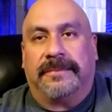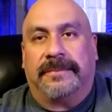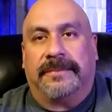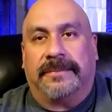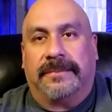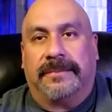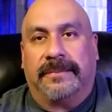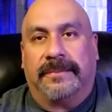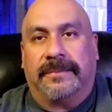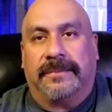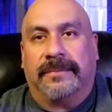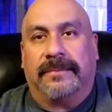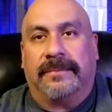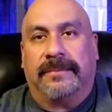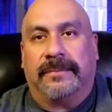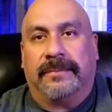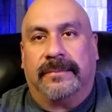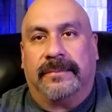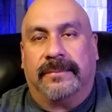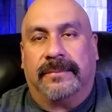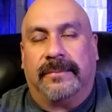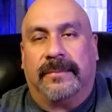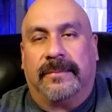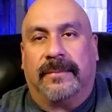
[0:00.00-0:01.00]

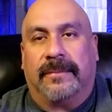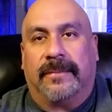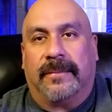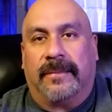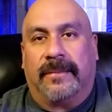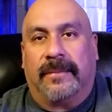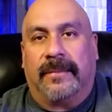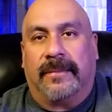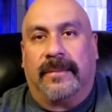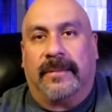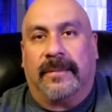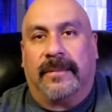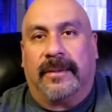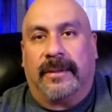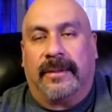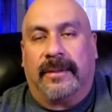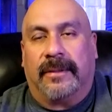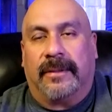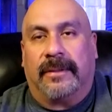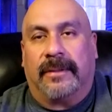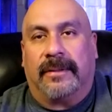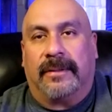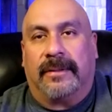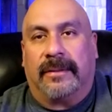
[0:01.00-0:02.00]

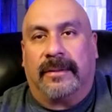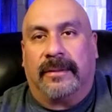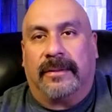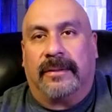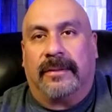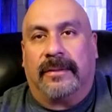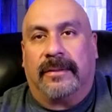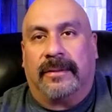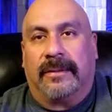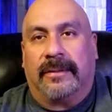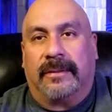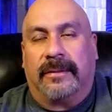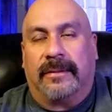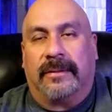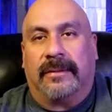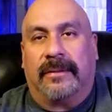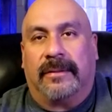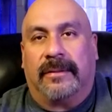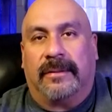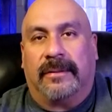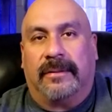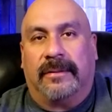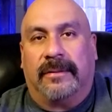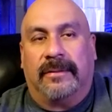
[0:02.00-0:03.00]

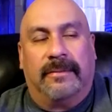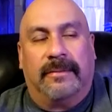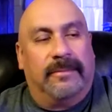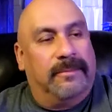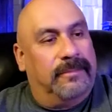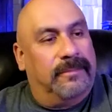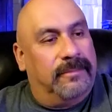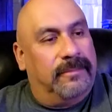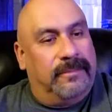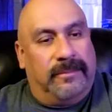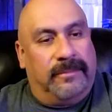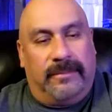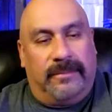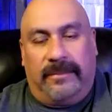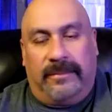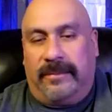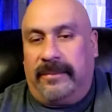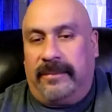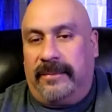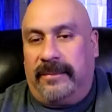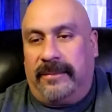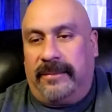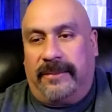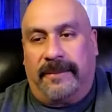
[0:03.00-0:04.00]

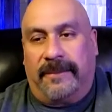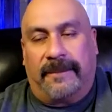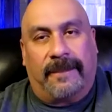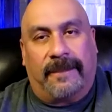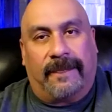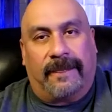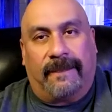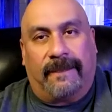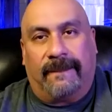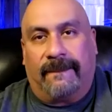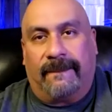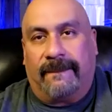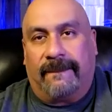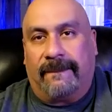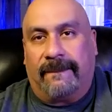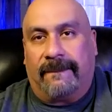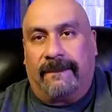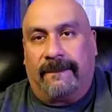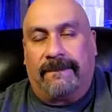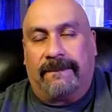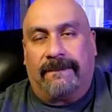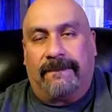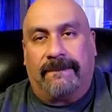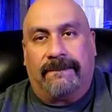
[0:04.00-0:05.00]

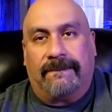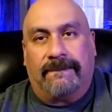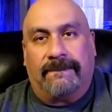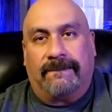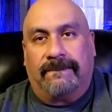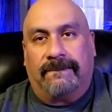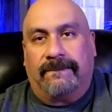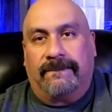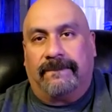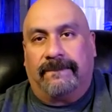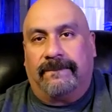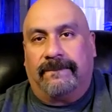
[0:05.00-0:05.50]
(not speaking)